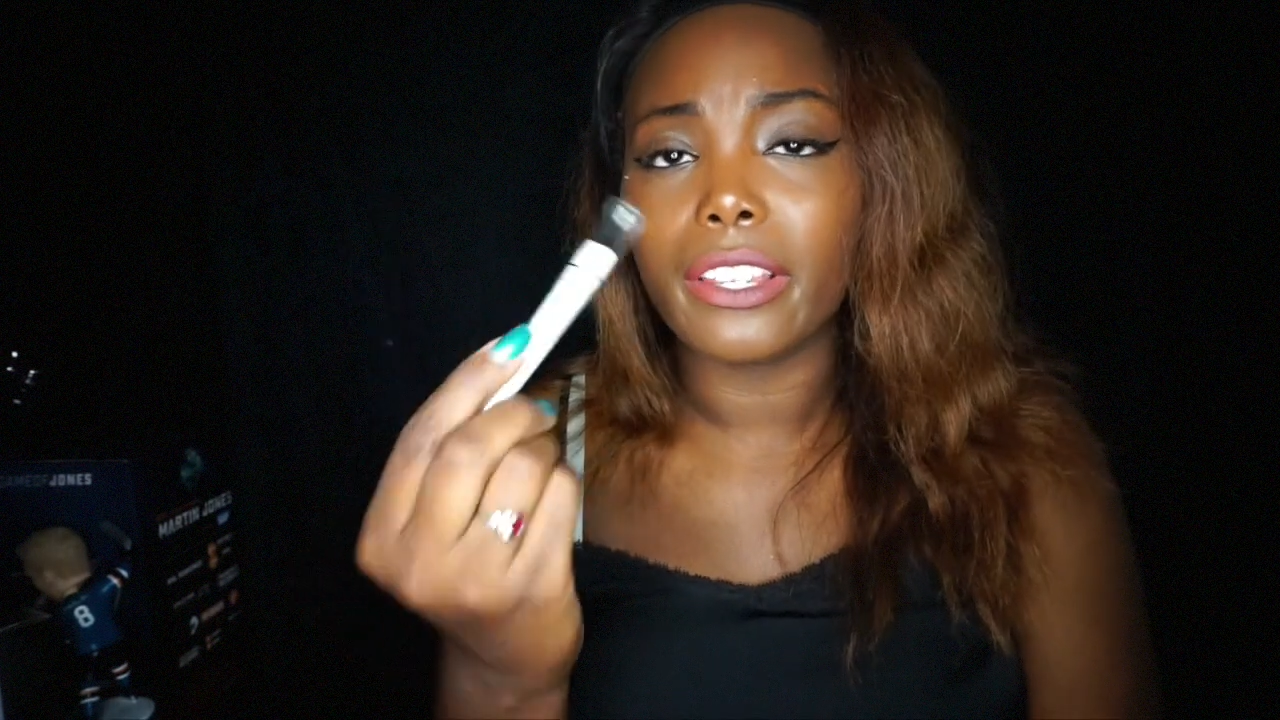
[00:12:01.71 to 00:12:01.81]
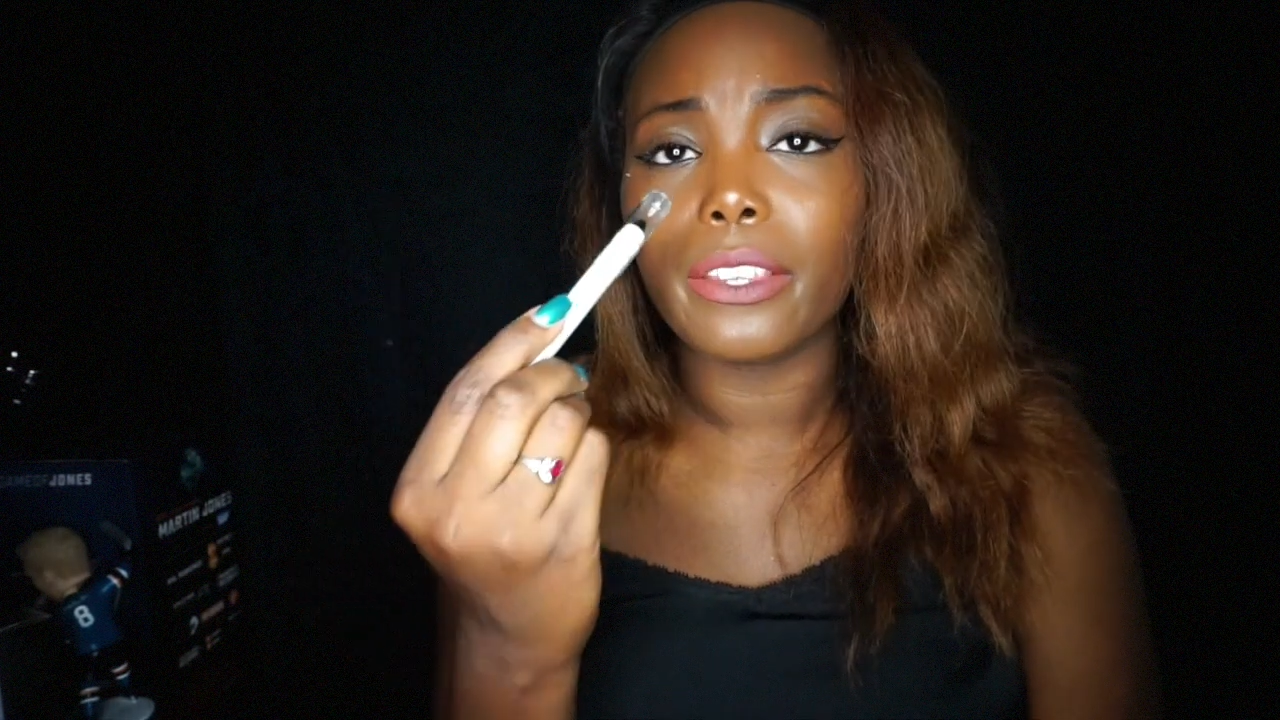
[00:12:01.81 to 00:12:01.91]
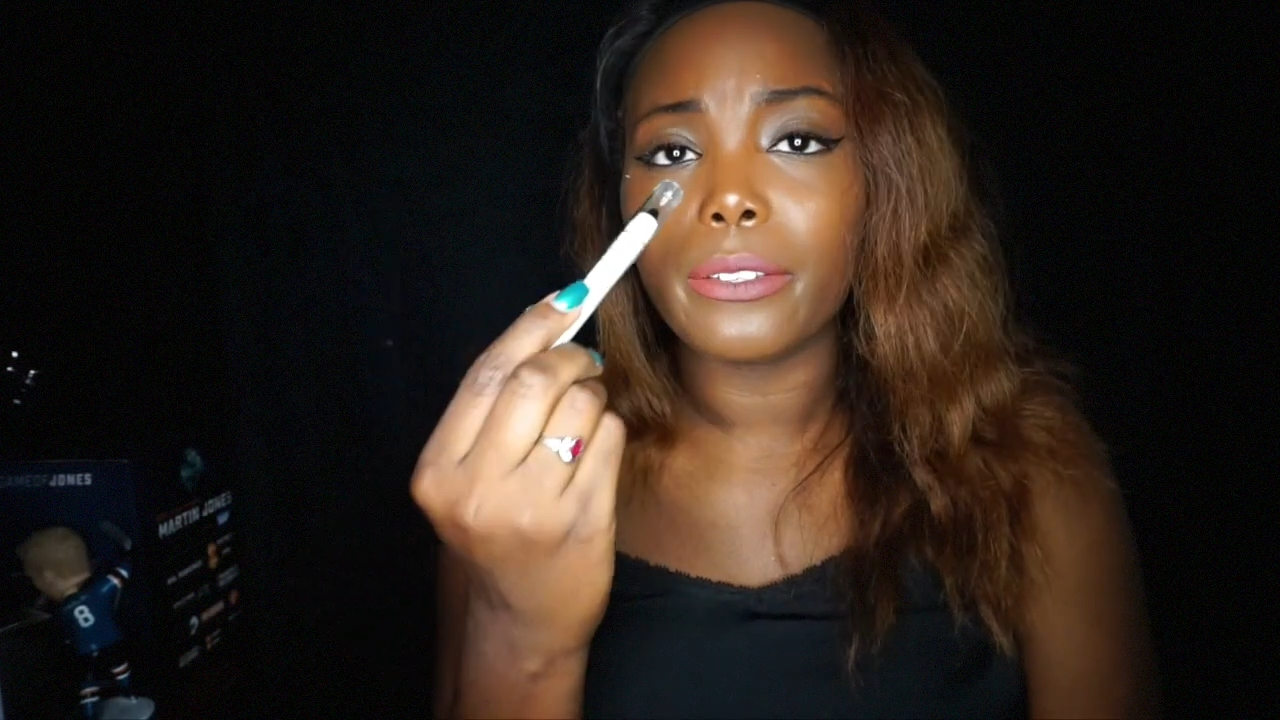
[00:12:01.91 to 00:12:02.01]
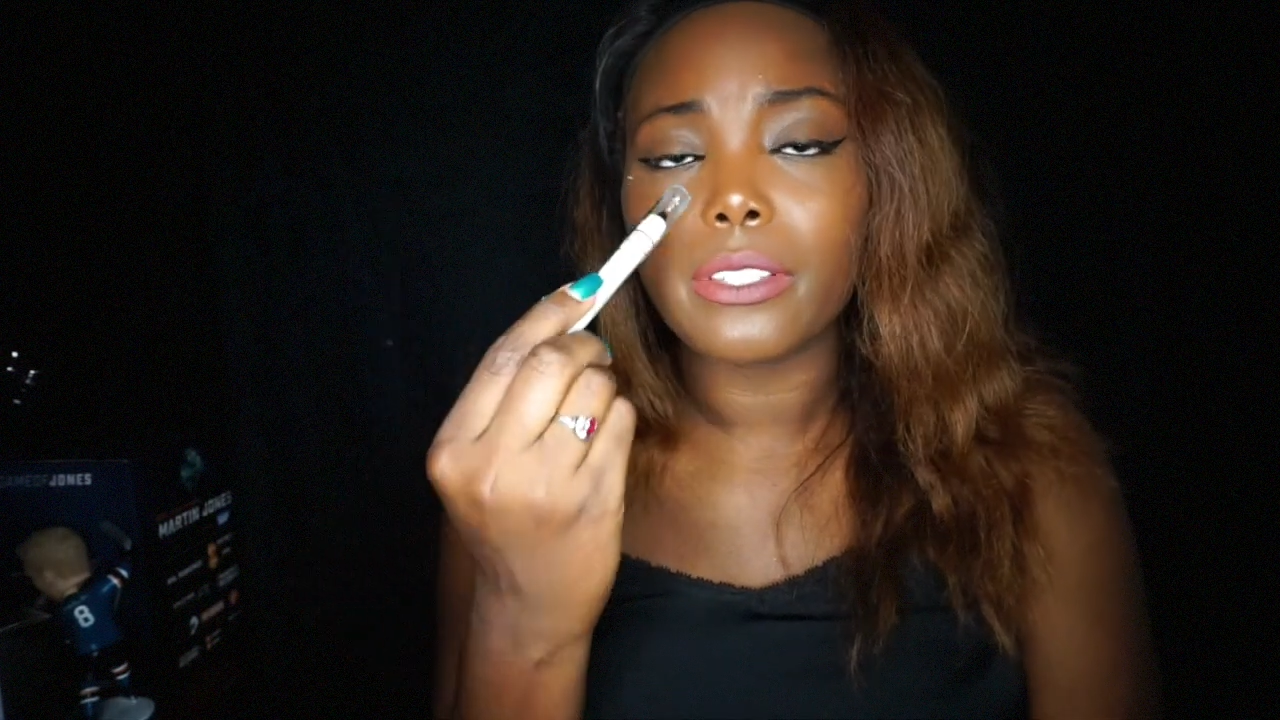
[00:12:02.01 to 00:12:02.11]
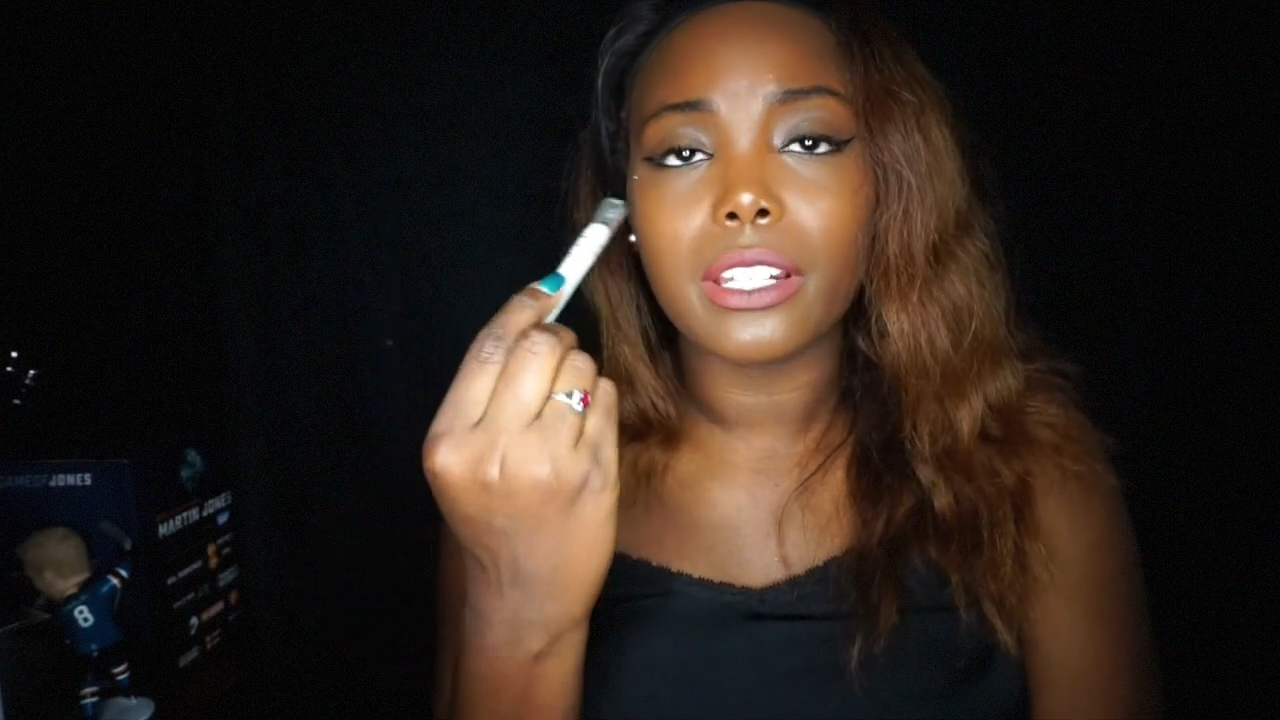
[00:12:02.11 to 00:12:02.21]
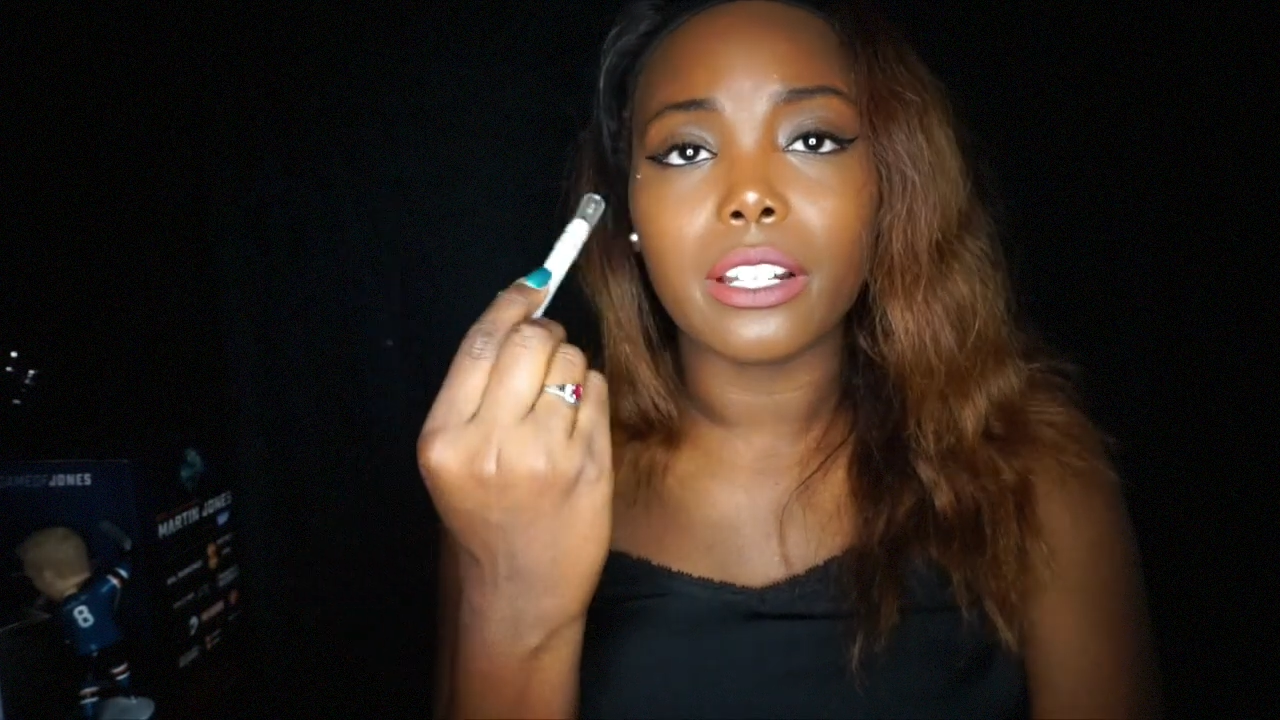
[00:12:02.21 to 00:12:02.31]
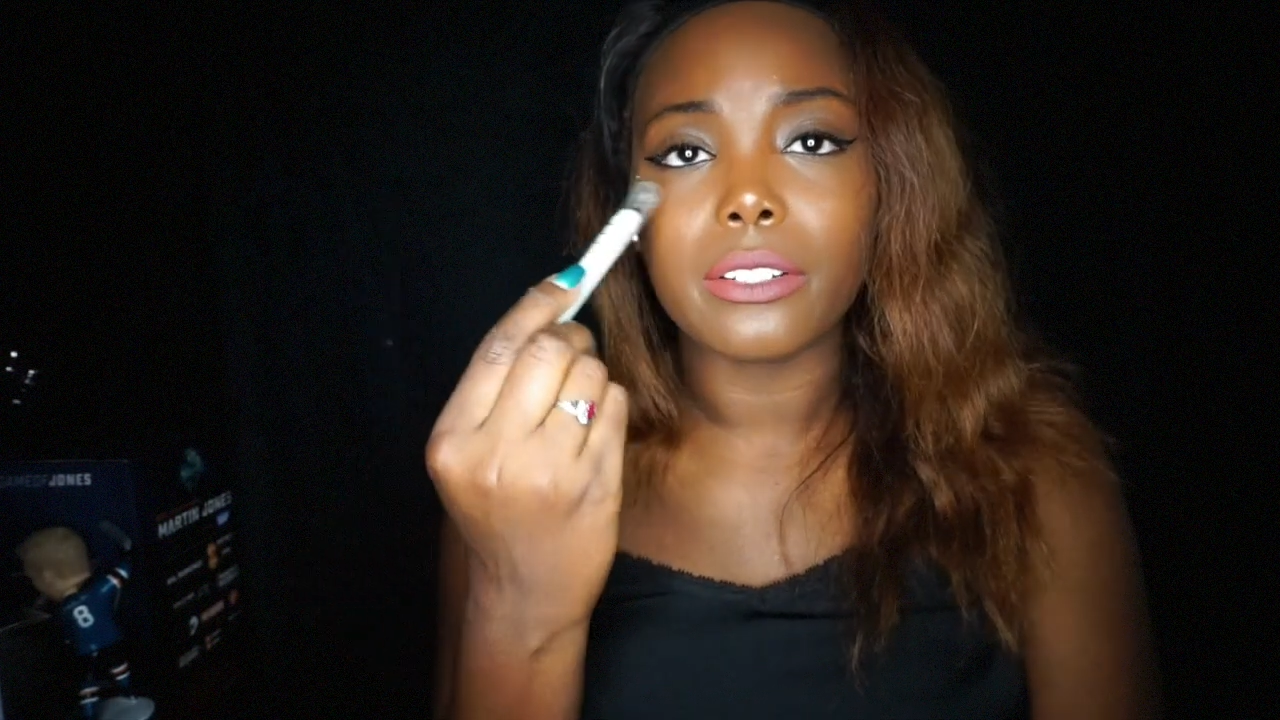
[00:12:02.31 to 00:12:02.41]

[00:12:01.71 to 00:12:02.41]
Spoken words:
use it